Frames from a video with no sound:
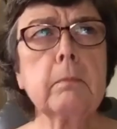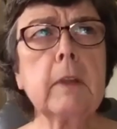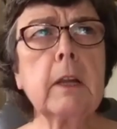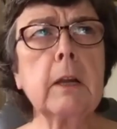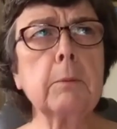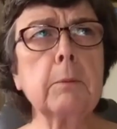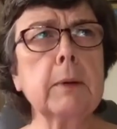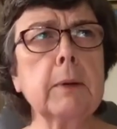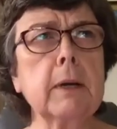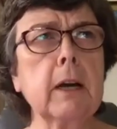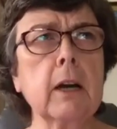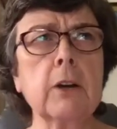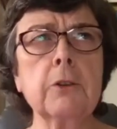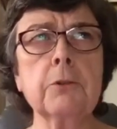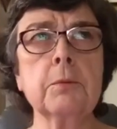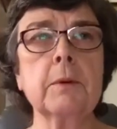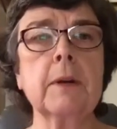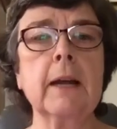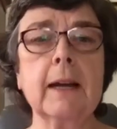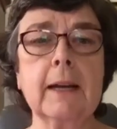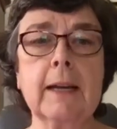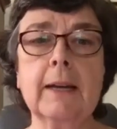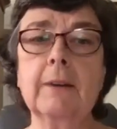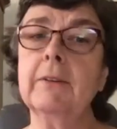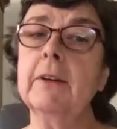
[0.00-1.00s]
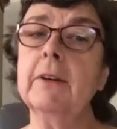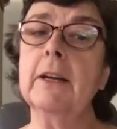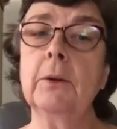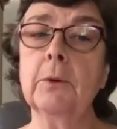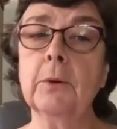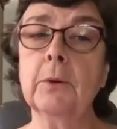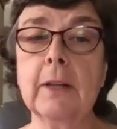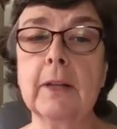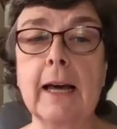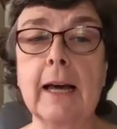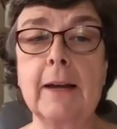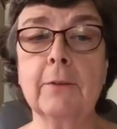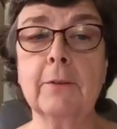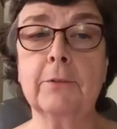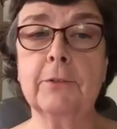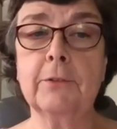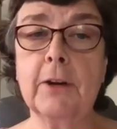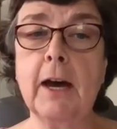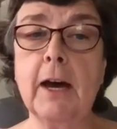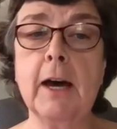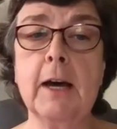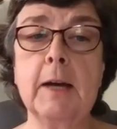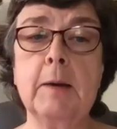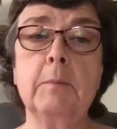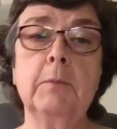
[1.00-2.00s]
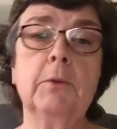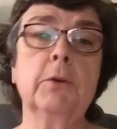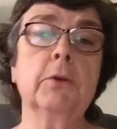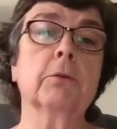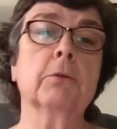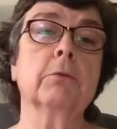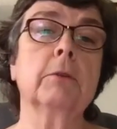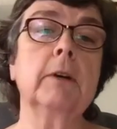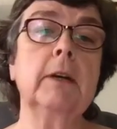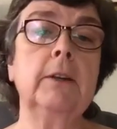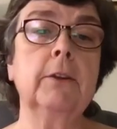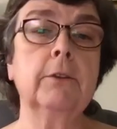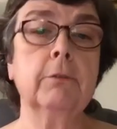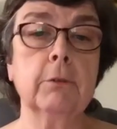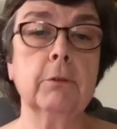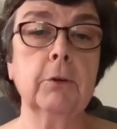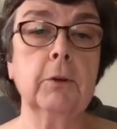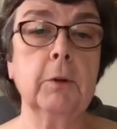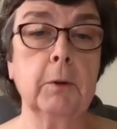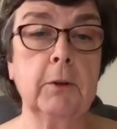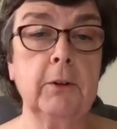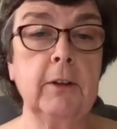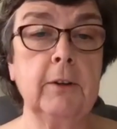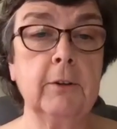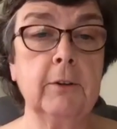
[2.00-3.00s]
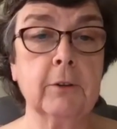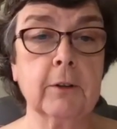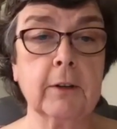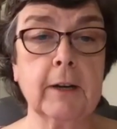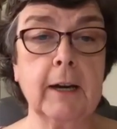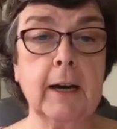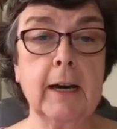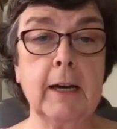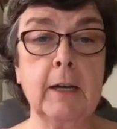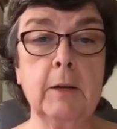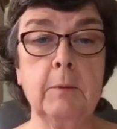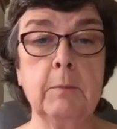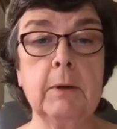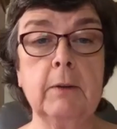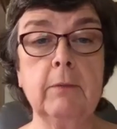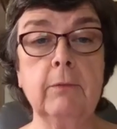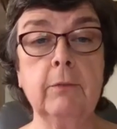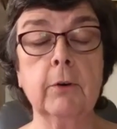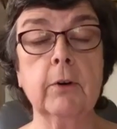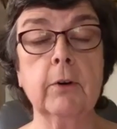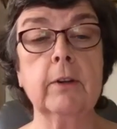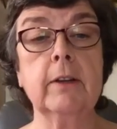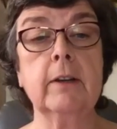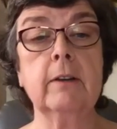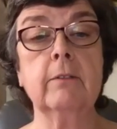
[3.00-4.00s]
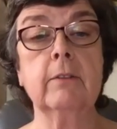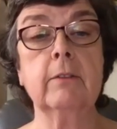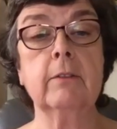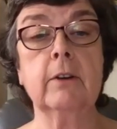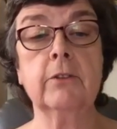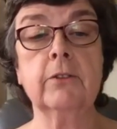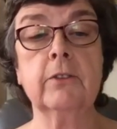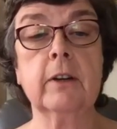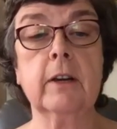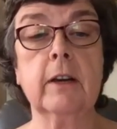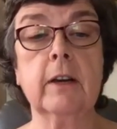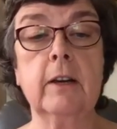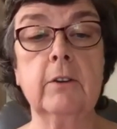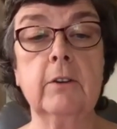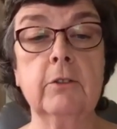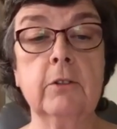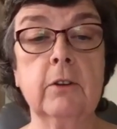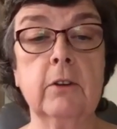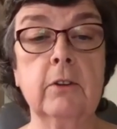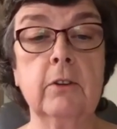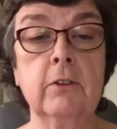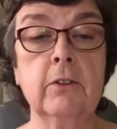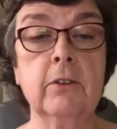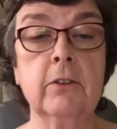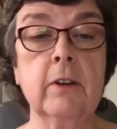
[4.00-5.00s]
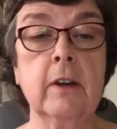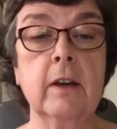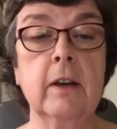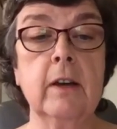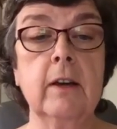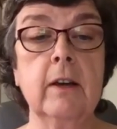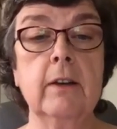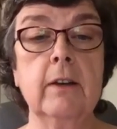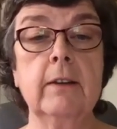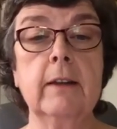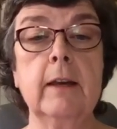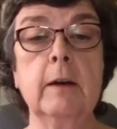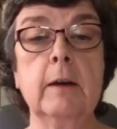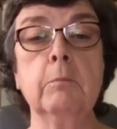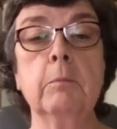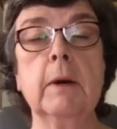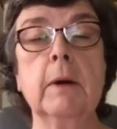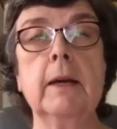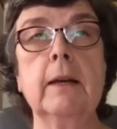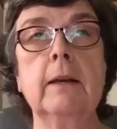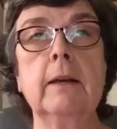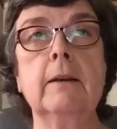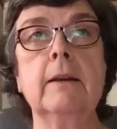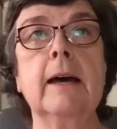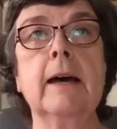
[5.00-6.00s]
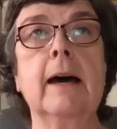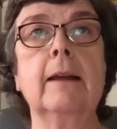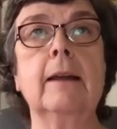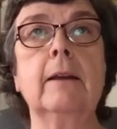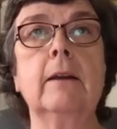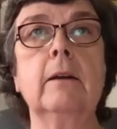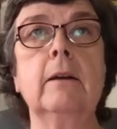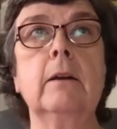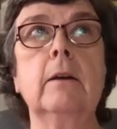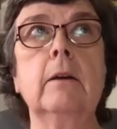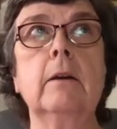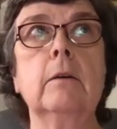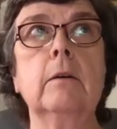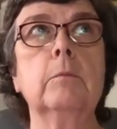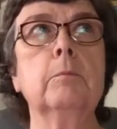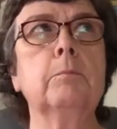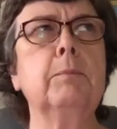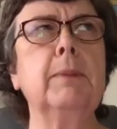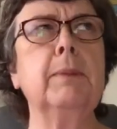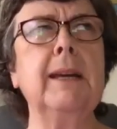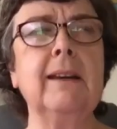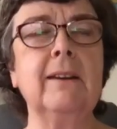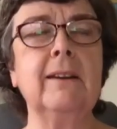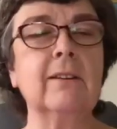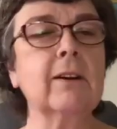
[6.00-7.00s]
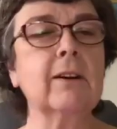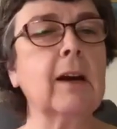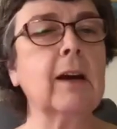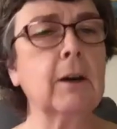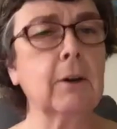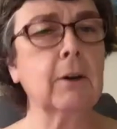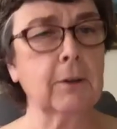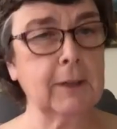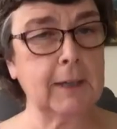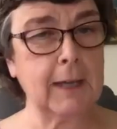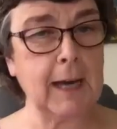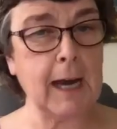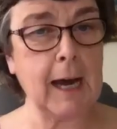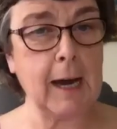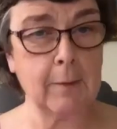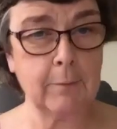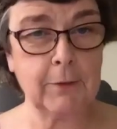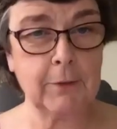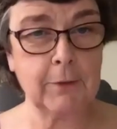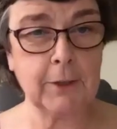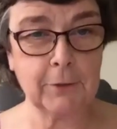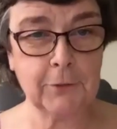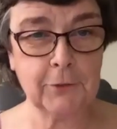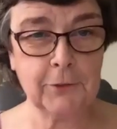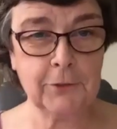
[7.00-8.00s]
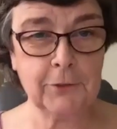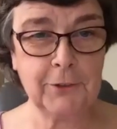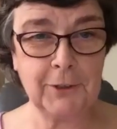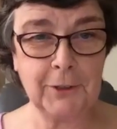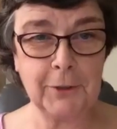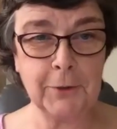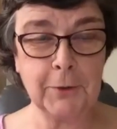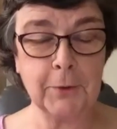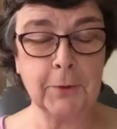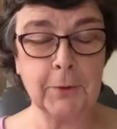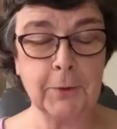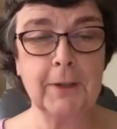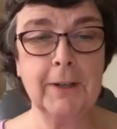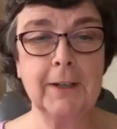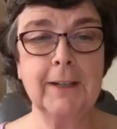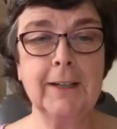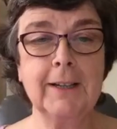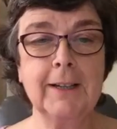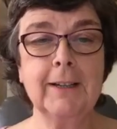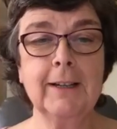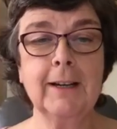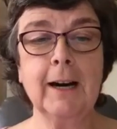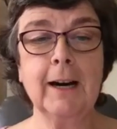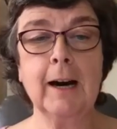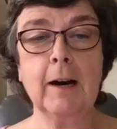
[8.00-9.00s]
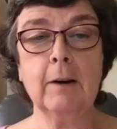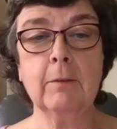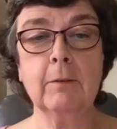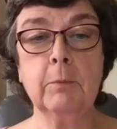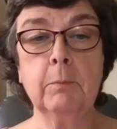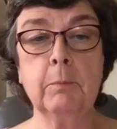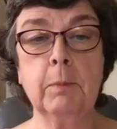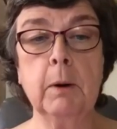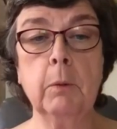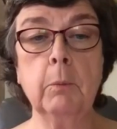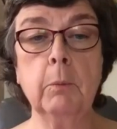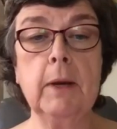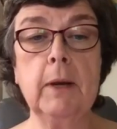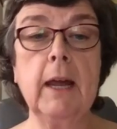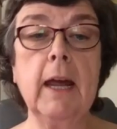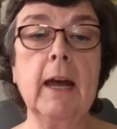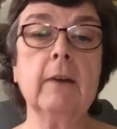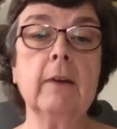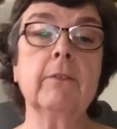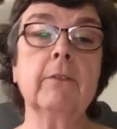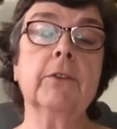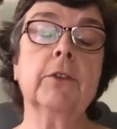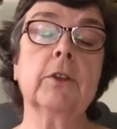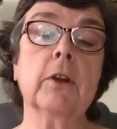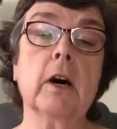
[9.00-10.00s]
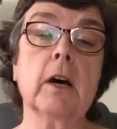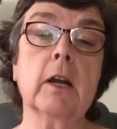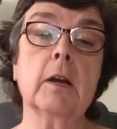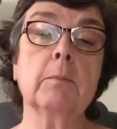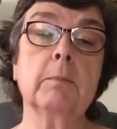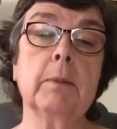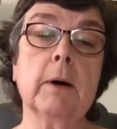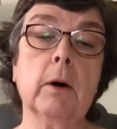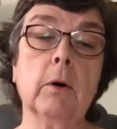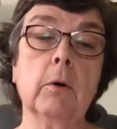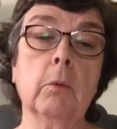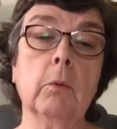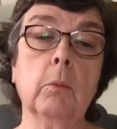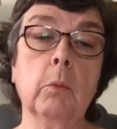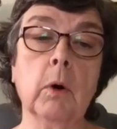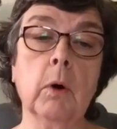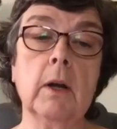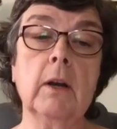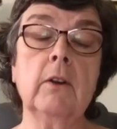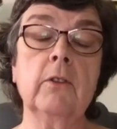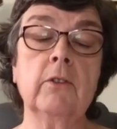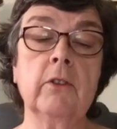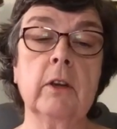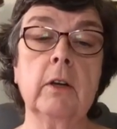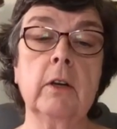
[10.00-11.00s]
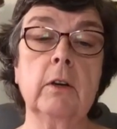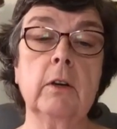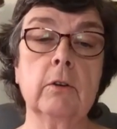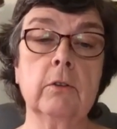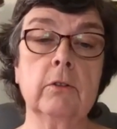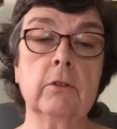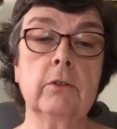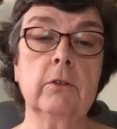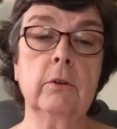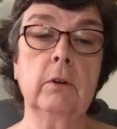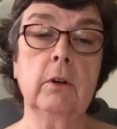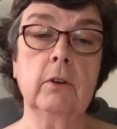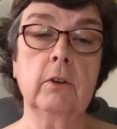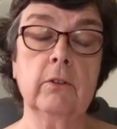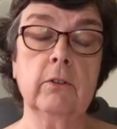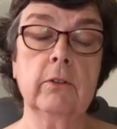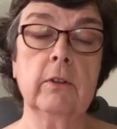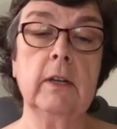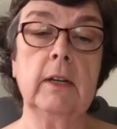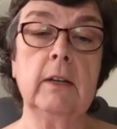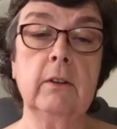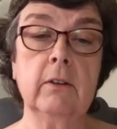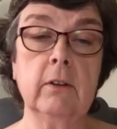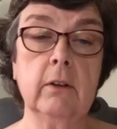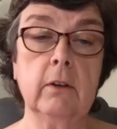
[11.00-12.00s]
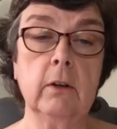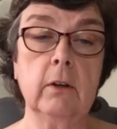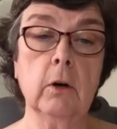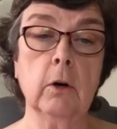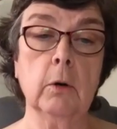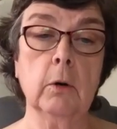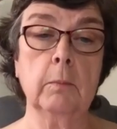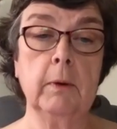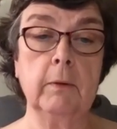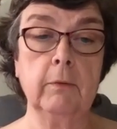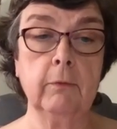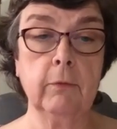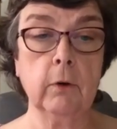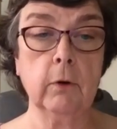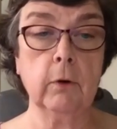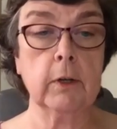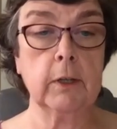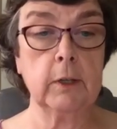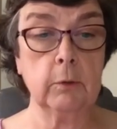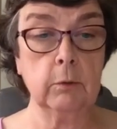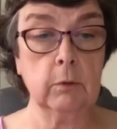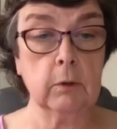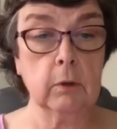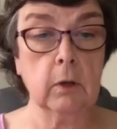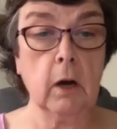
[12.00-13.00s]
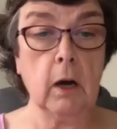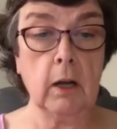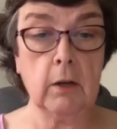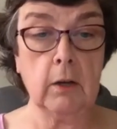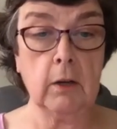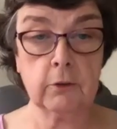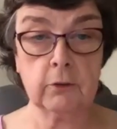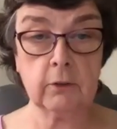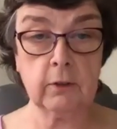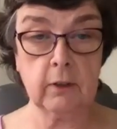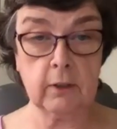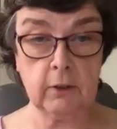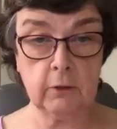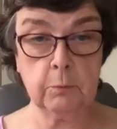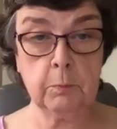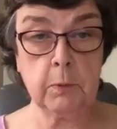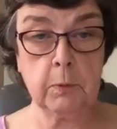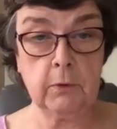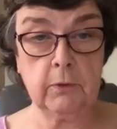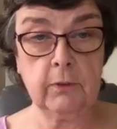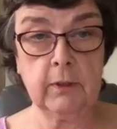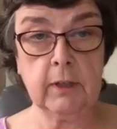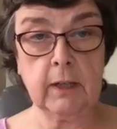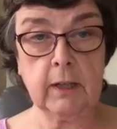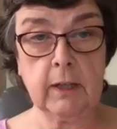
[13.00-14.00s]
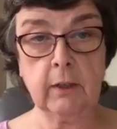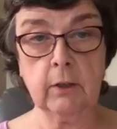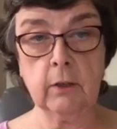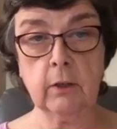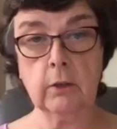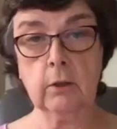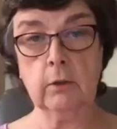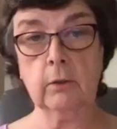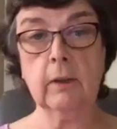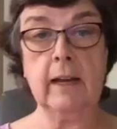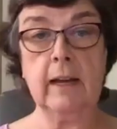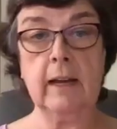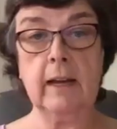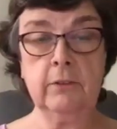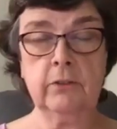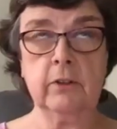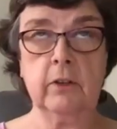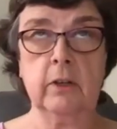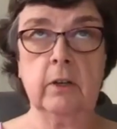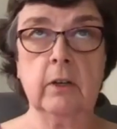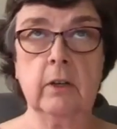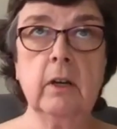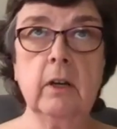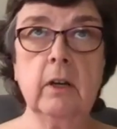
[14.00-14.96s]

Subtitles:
because we're not giving you a lot of time to read through the teacher guide before the investigations, that might not be entirely obvious to you. But we have thought about what is it your students need to know before you launch this particular lesson.